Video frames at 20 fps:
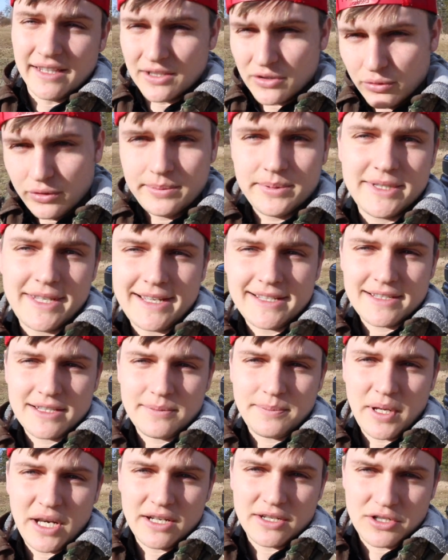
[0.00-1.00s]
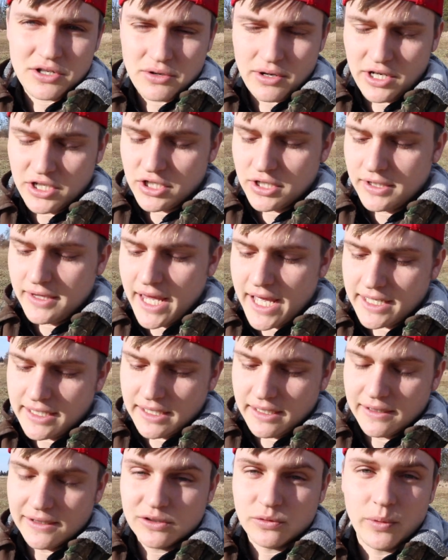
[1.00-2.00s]
the sweepstakes administration that
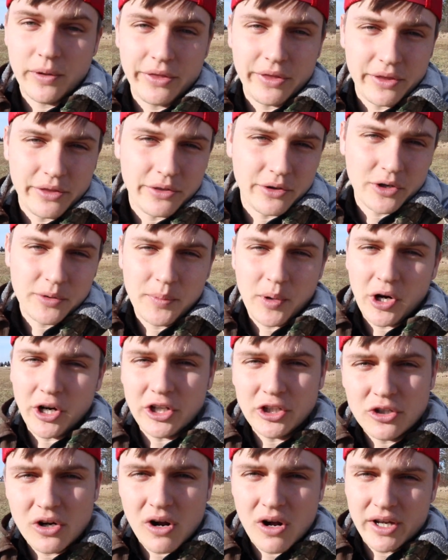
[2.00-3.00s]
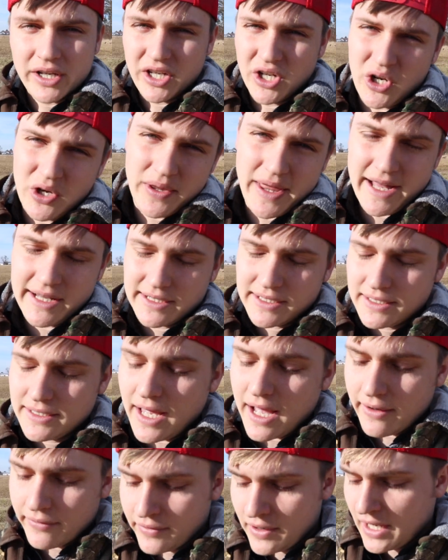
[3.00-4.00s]
deals with the third party drawing and all that
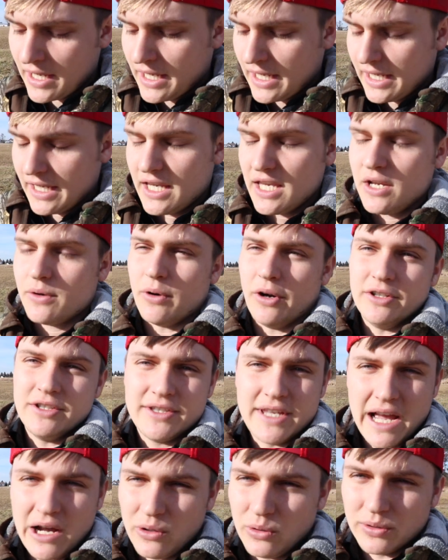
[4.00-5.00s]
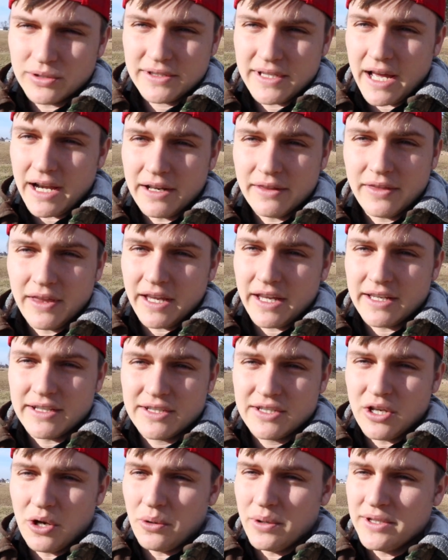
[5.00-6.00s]
stuff. He runs that whole side of things.
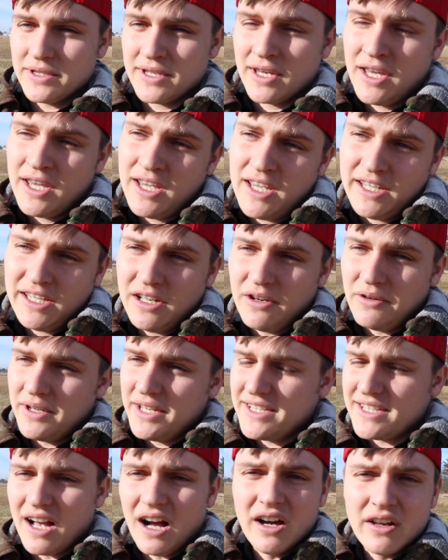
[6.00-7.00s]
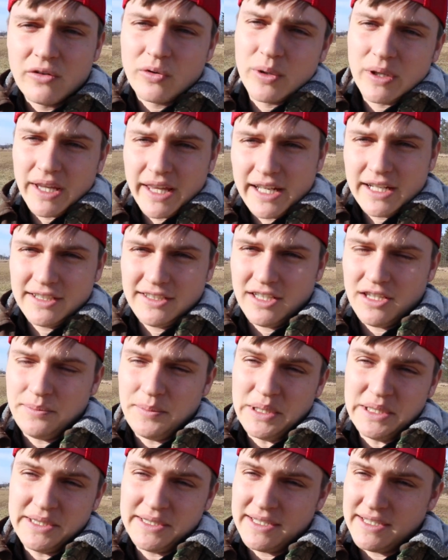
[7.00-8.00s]
So it's, you know, he's unrelated to the
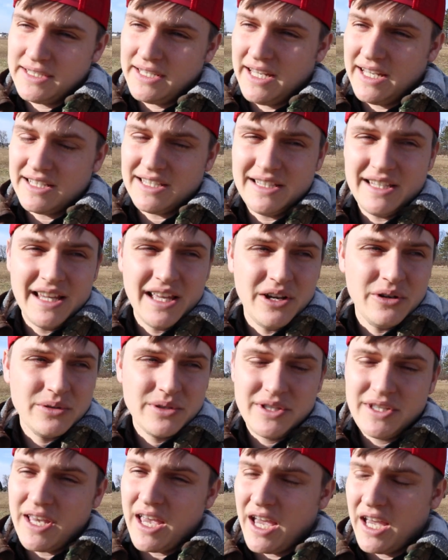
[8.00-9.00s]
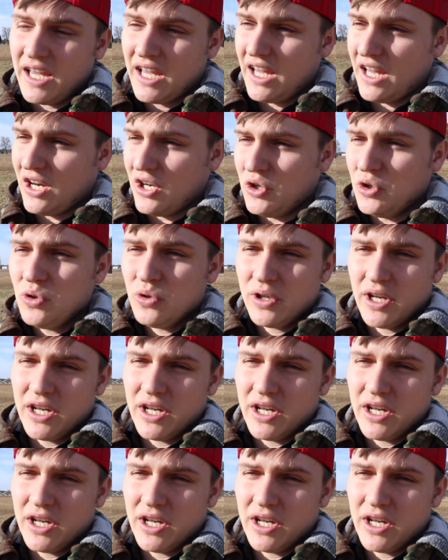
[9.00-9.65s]
business. He has no say in who